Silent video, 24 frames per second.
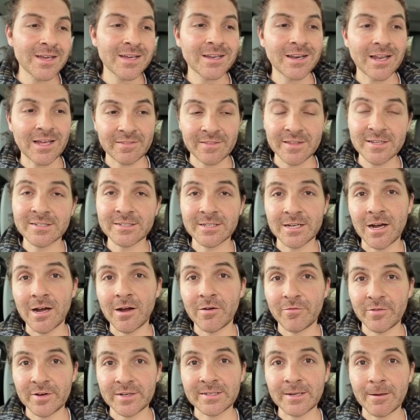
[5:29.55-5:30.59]
Like this car,
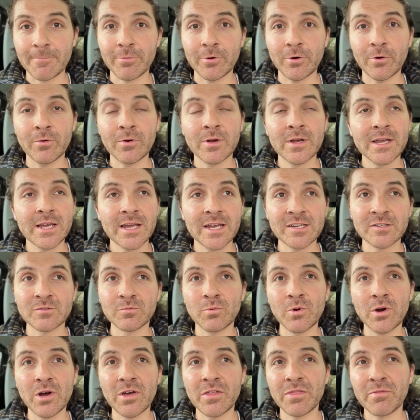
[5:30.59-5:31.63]
for example, is
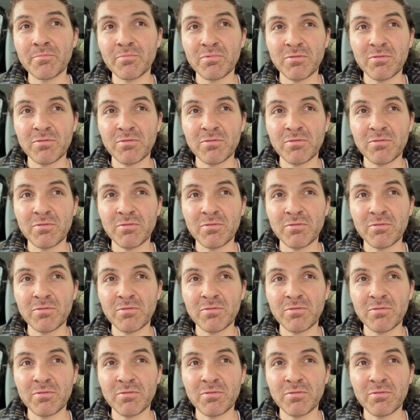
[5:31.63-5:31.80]
worth